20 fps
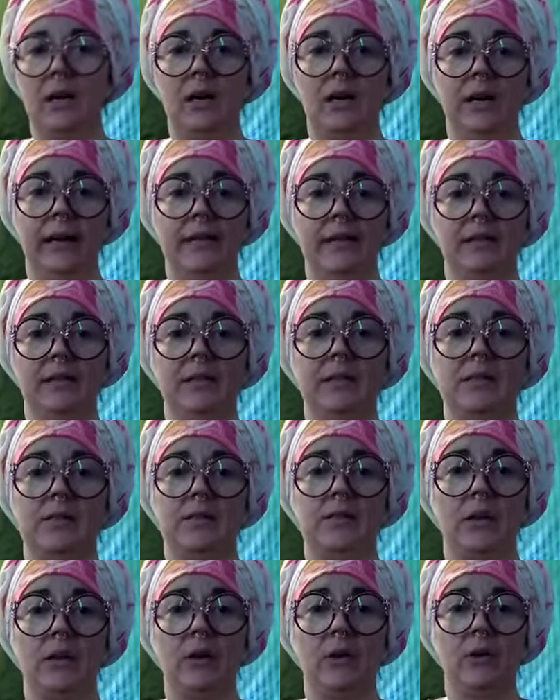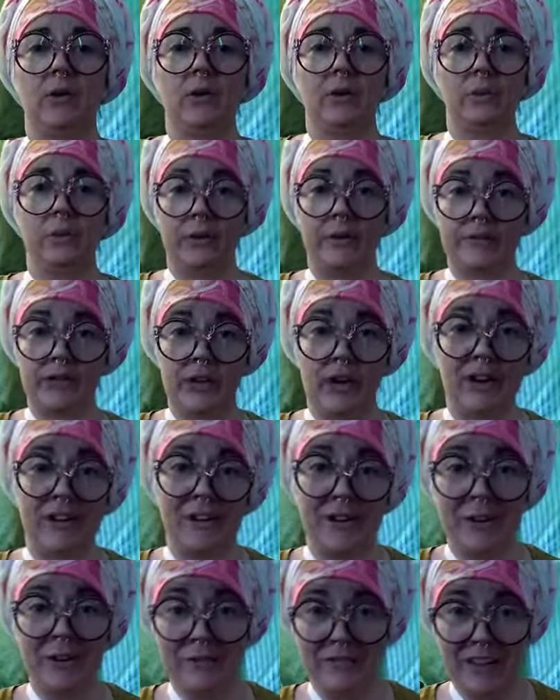All right, so we
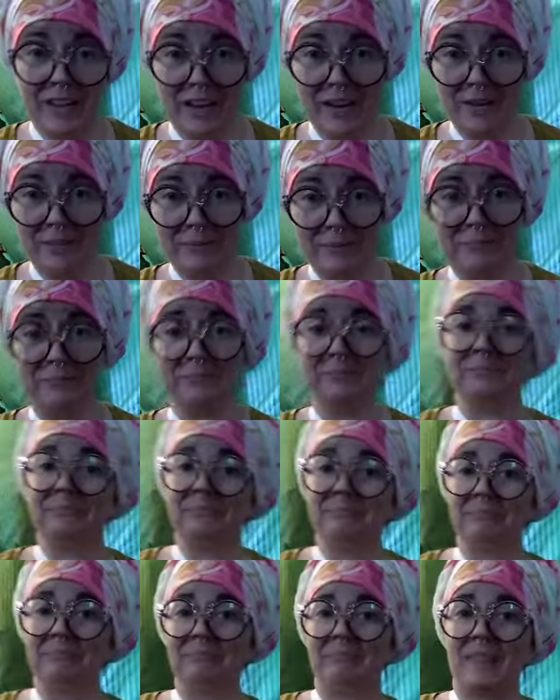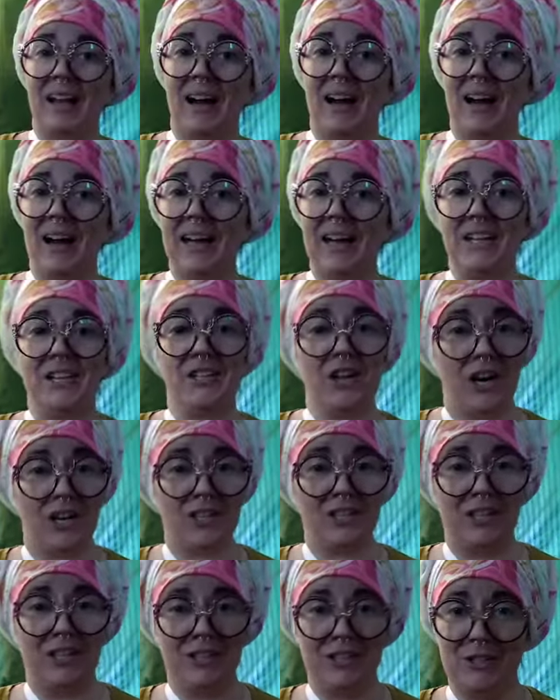started a new video. I
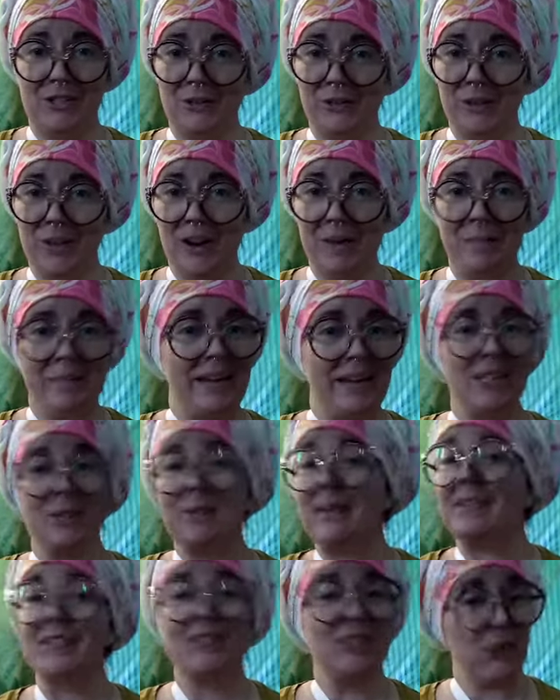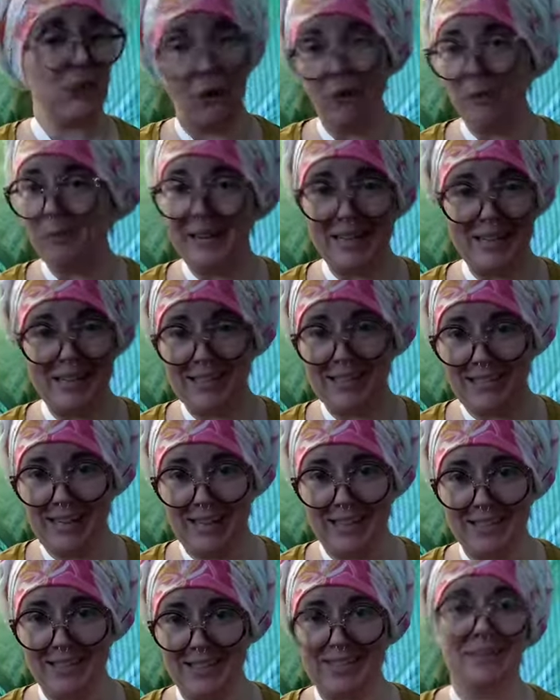talked on too long because we have so many
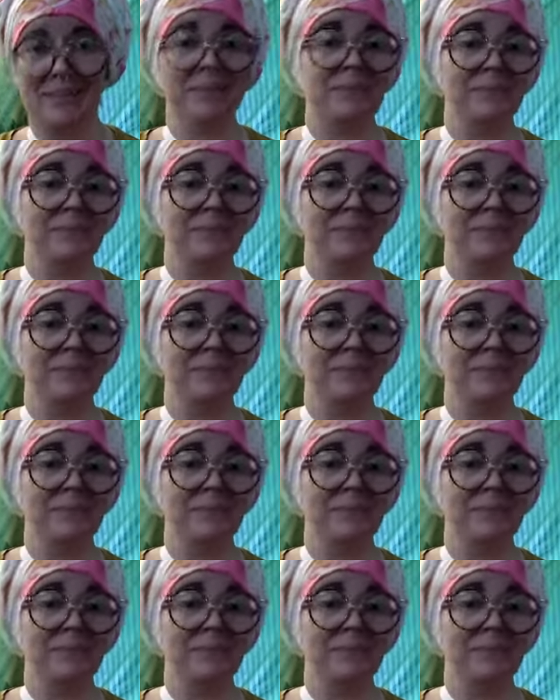seeds.